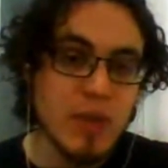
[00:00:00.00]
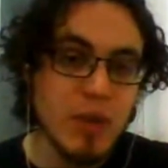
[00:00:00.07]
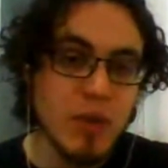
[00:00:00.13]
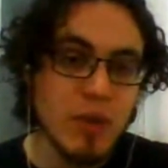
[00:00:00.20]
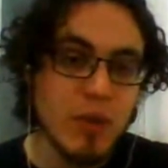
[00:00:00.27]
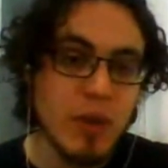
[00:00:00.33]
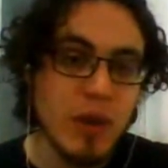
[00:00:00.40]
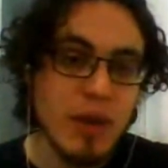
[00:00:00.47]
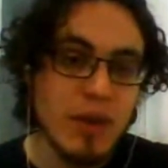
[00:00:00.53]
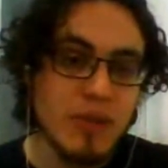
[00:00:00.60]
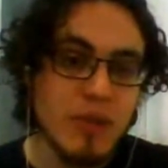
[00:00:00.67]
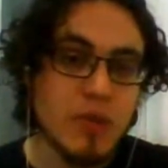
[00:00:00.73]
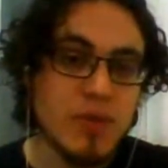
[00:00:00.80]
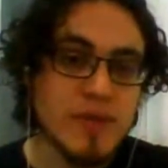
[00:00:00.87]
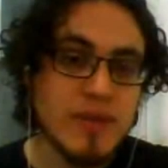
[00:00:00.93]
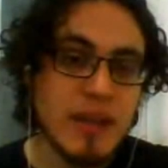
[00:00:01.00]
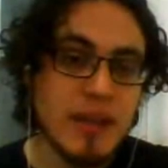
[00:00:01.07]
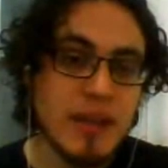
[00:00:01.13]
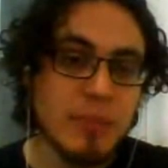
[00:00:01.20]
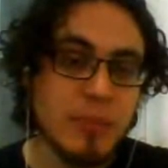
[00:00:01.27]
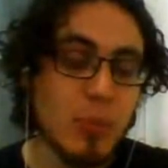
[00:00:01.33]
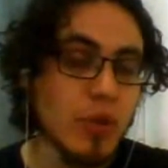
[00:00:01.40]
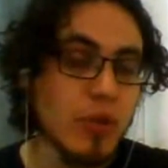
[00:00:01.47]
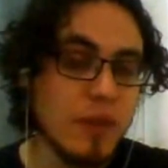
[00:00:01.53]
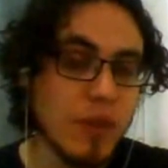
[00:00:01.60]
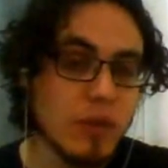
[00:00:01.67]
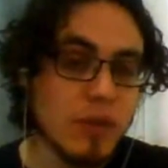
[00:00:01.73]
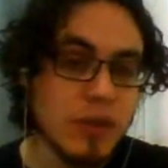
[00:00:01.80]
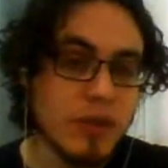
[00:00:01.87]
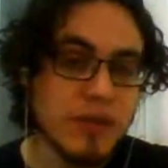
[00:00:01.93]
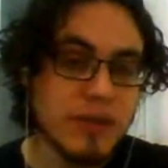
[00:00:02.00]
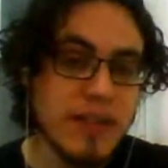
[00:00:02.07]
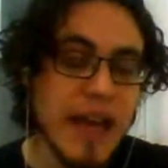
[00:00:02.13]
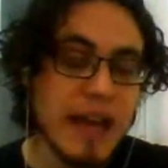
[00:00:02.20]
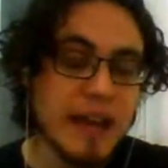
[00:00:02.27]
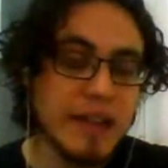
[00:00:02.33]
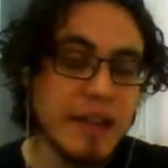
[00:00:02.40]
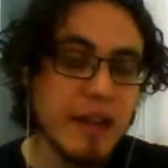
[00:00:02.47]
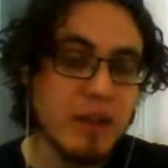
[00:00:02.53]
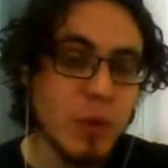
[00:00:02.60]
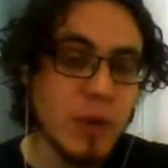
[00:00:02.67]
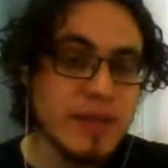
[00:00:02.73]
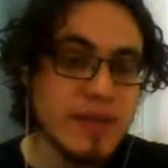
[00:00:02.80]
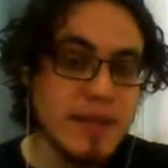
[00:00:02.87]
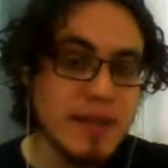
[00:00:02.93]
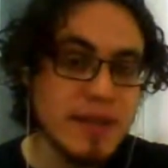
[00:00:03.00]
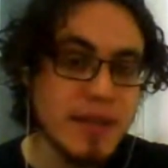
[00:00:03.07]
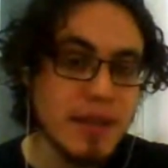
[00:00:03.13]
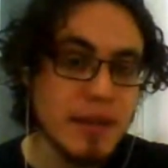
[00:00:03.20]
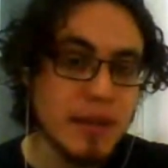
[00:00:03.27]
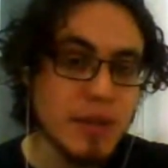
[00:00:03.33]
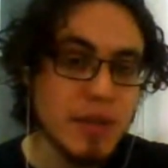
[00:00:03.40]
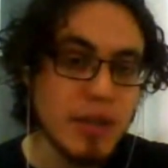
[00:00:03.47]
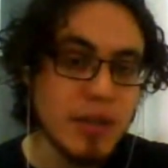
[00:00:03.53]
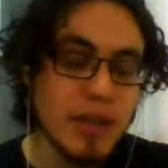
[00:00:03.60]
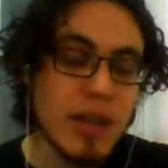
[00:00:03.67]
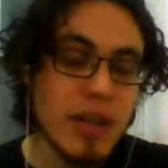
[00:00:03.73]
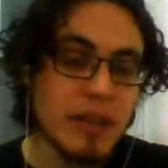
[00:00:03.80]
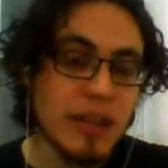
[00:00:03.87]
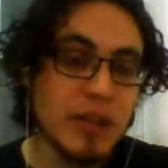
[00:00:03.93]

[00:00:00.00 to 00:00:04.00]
So those that put forward the idea of one-state solution